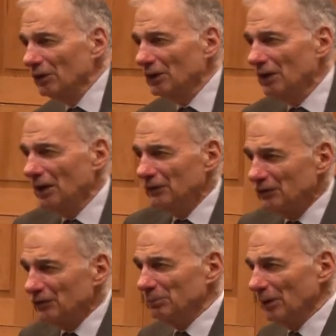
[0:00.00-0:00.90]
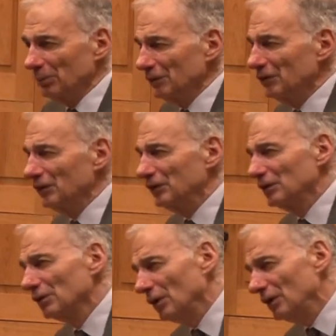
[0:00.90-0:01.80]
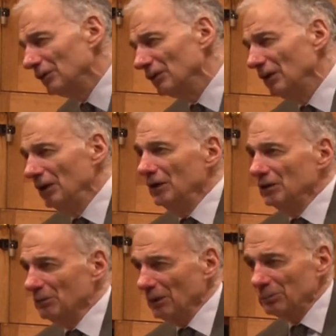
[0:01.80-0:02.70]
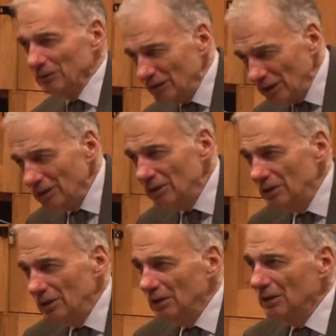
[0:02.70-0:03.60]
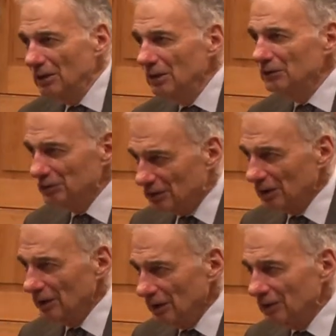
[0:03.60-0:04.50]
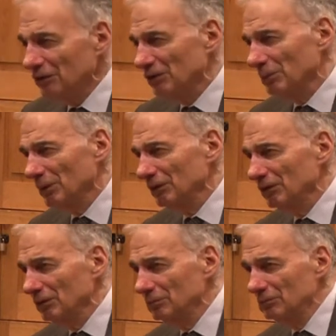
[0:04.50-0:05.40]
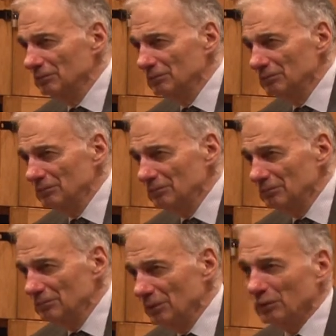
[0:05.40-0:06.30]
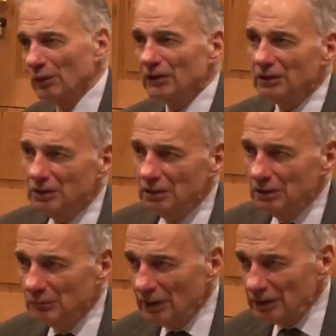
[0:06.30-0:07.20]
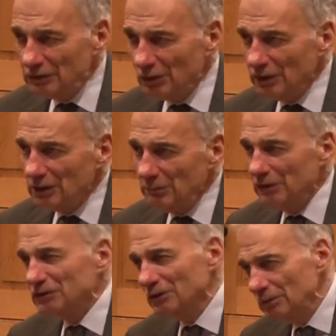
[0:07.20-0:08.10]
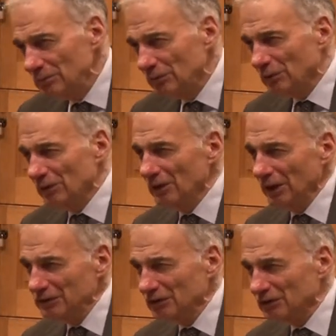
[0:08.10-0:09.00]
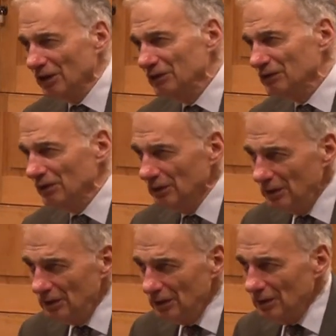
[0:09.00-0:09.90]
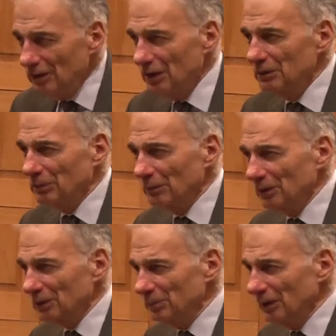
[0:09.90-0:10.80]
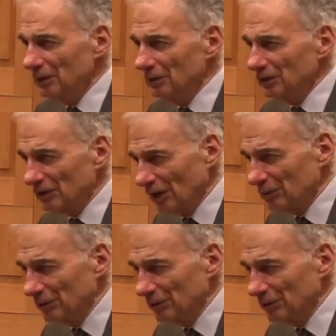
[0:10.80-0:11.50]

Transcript: organizers, publicists, and lawyers to represent utility consumers before the Regulatory Commission, before the legislature, and public opinion, just like